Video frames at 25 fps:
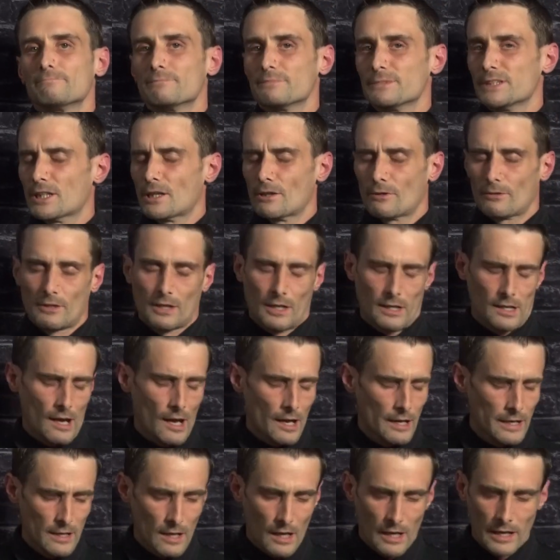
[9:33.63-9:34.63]

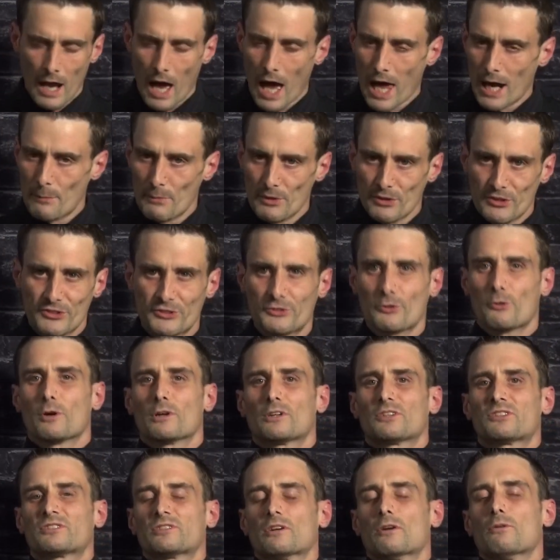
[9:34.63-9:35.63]
an anonymous
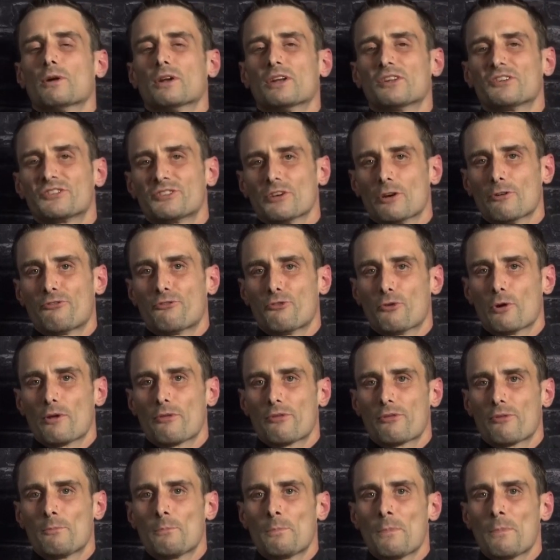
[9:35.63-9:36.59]
source, so on and so forth.